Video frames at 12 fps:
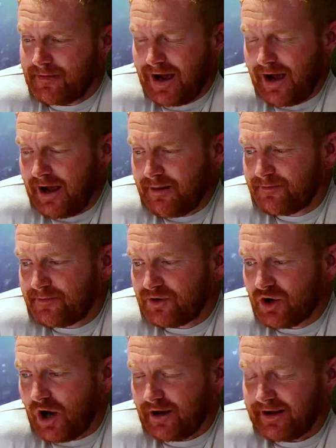
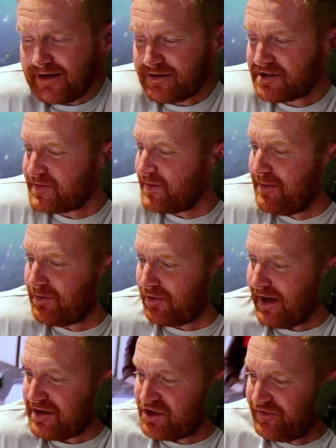I'm not against people
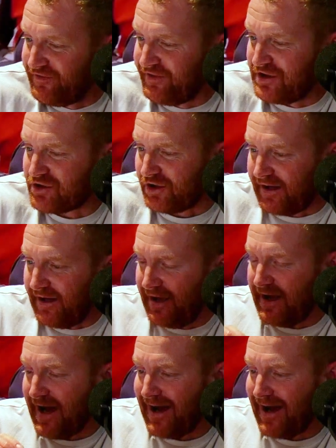catching fish on it,